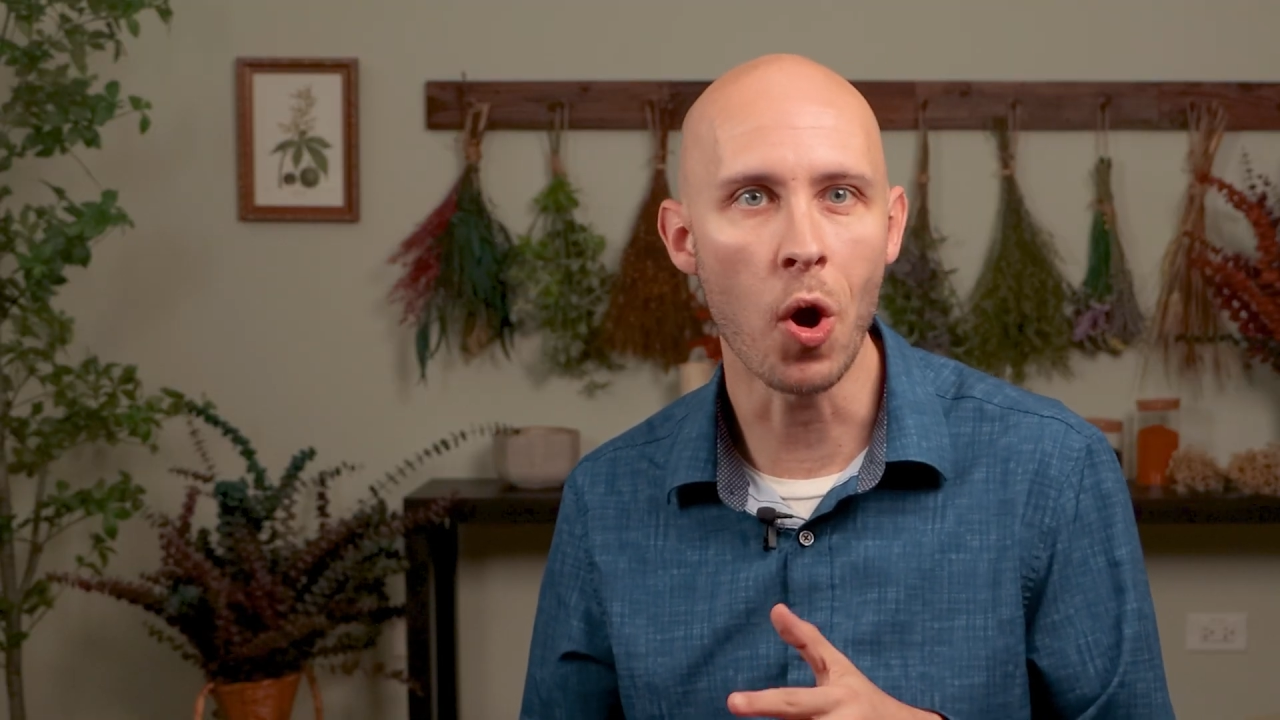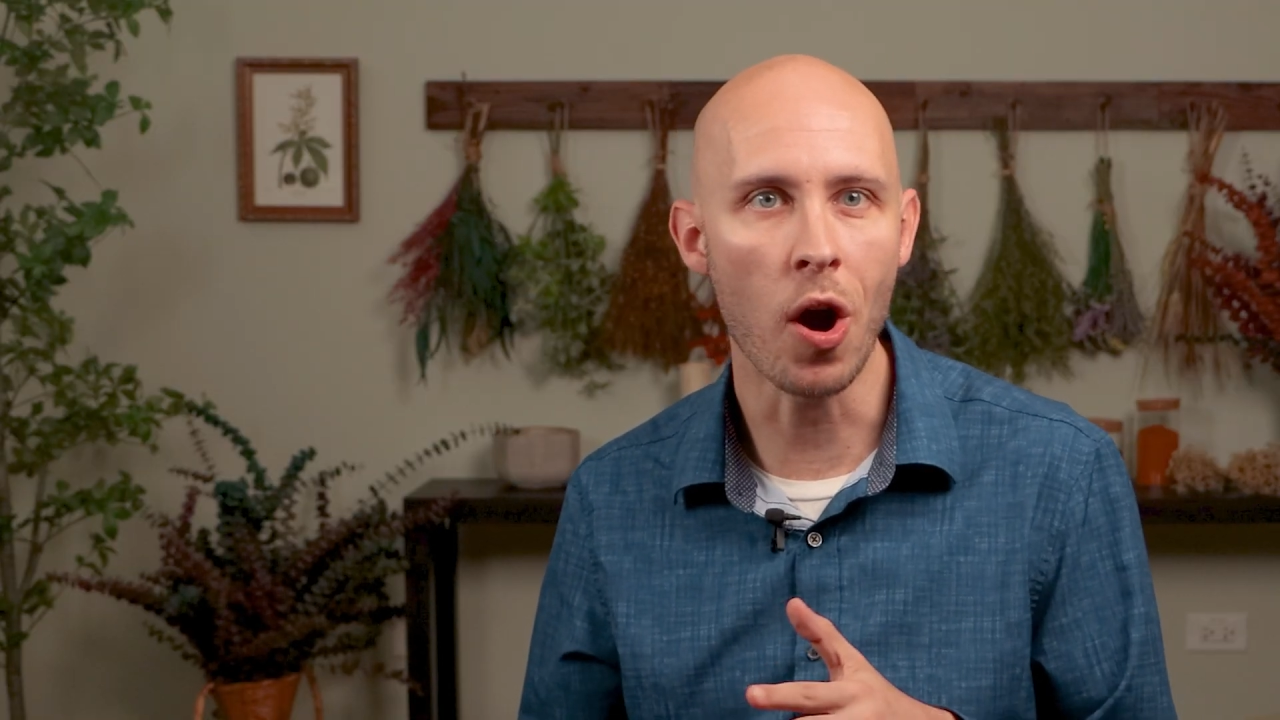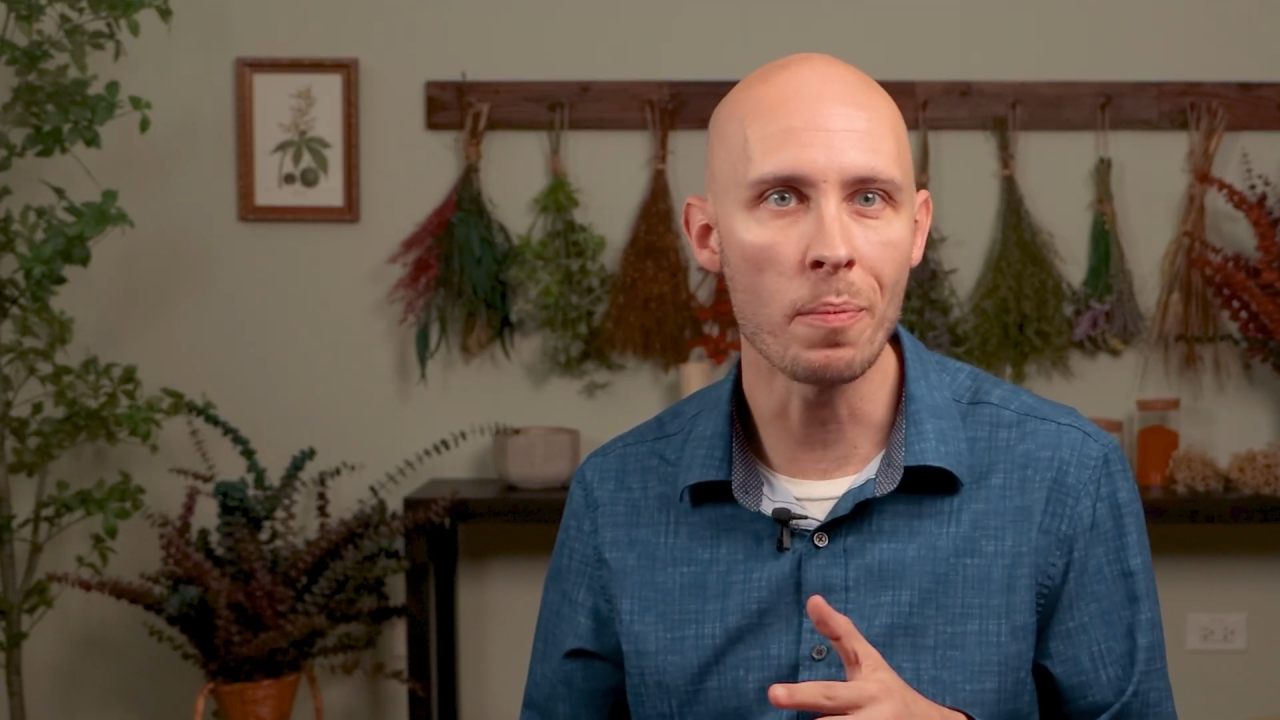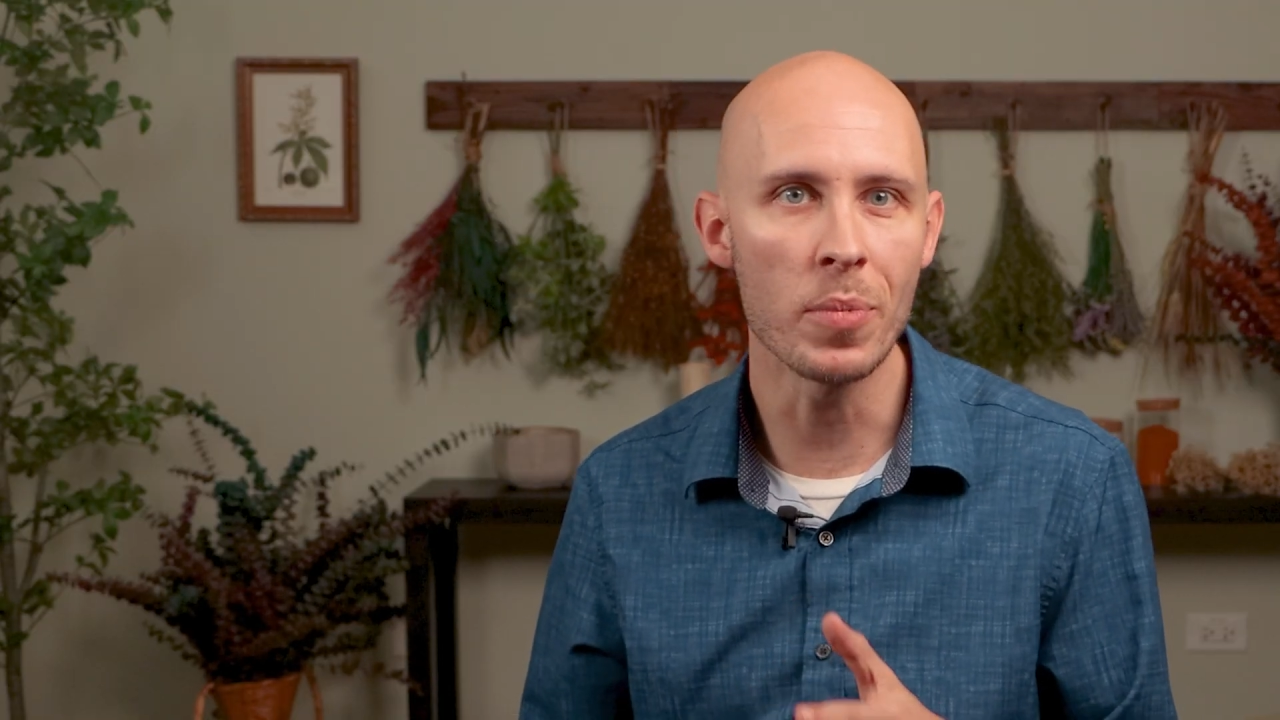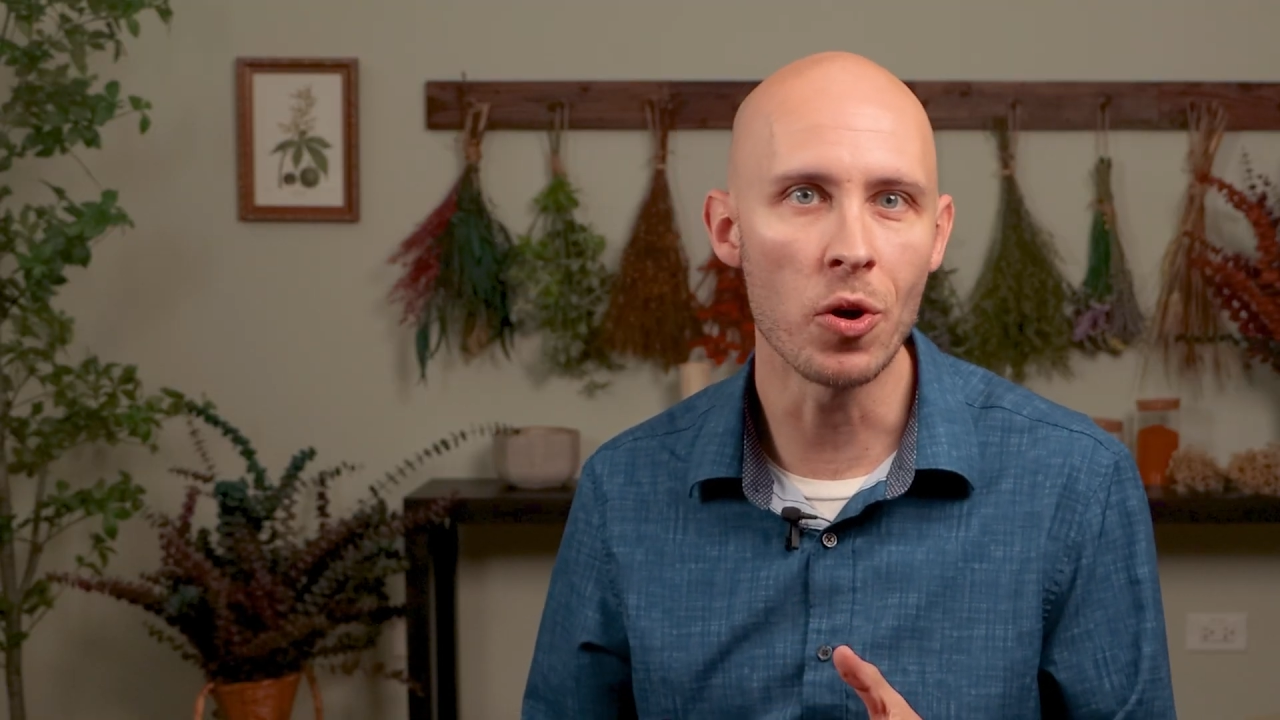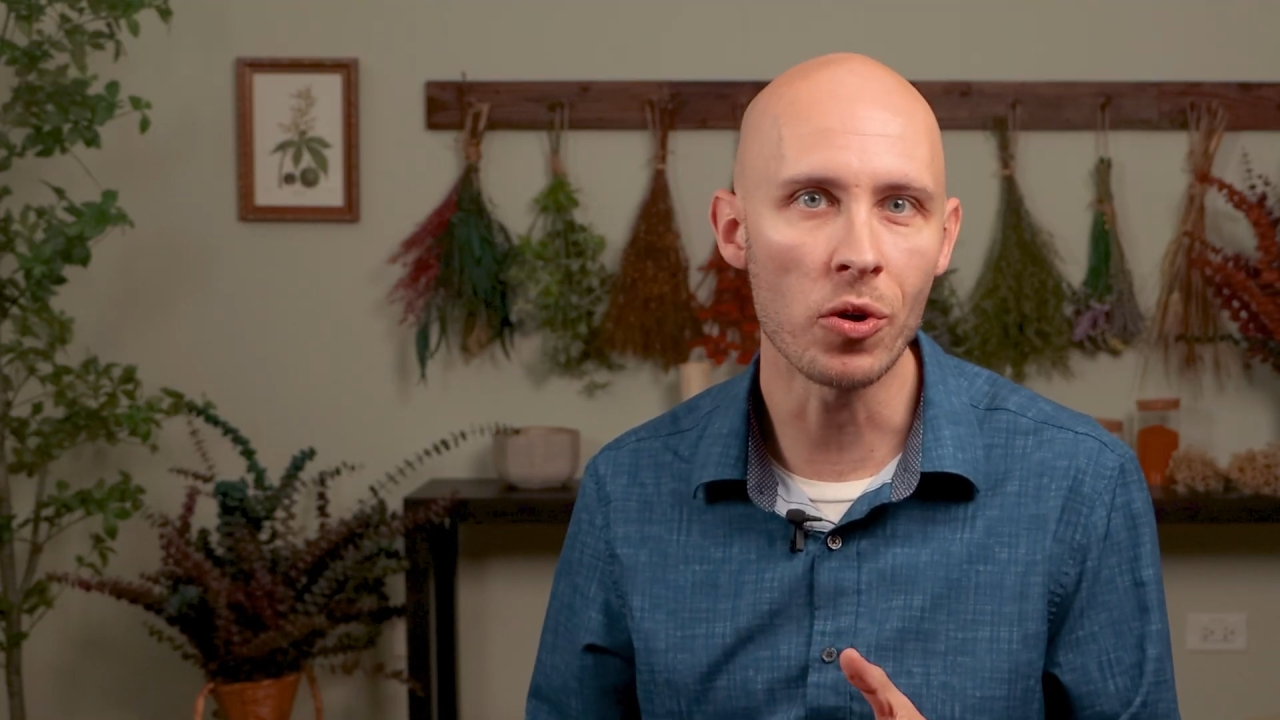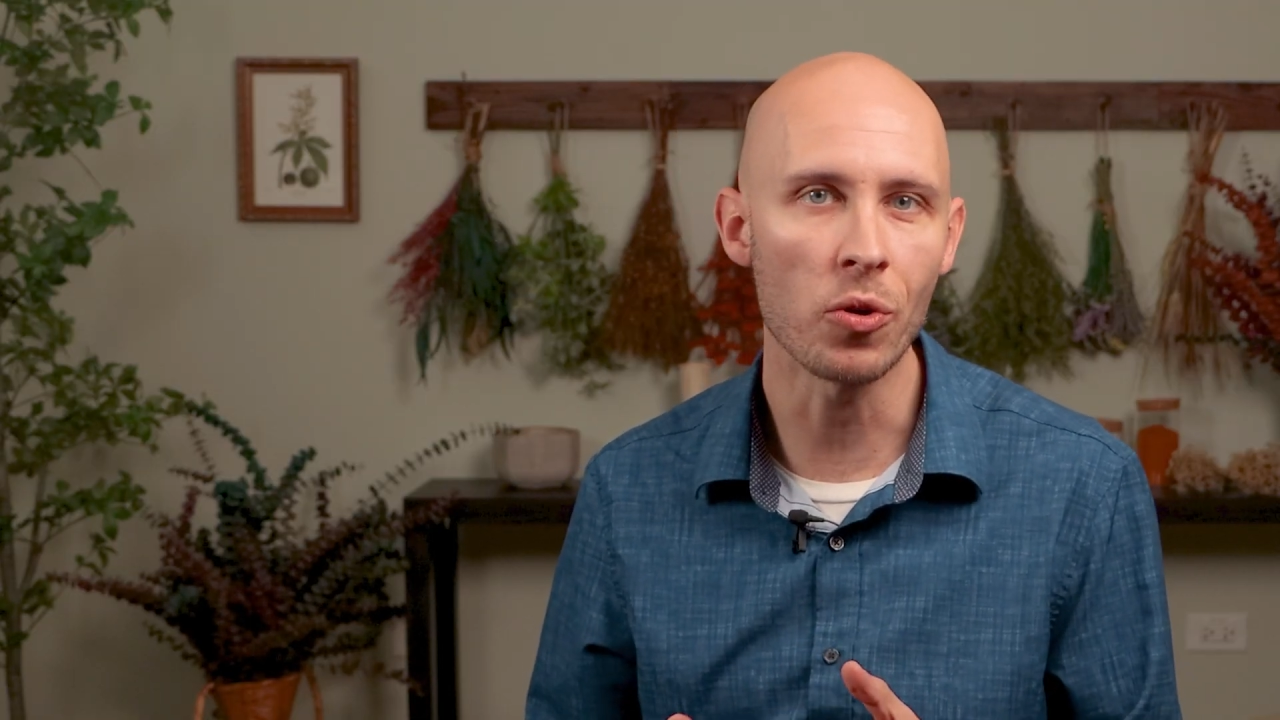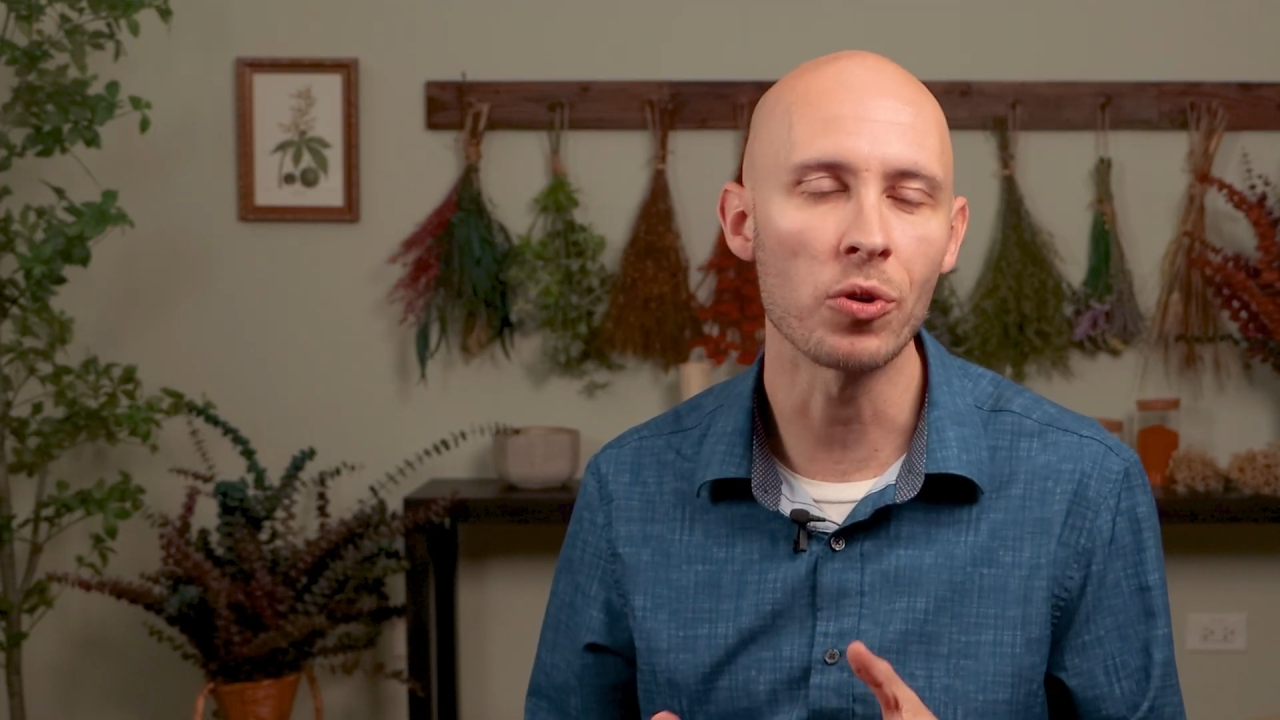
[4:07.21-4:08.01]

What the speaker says: raw milk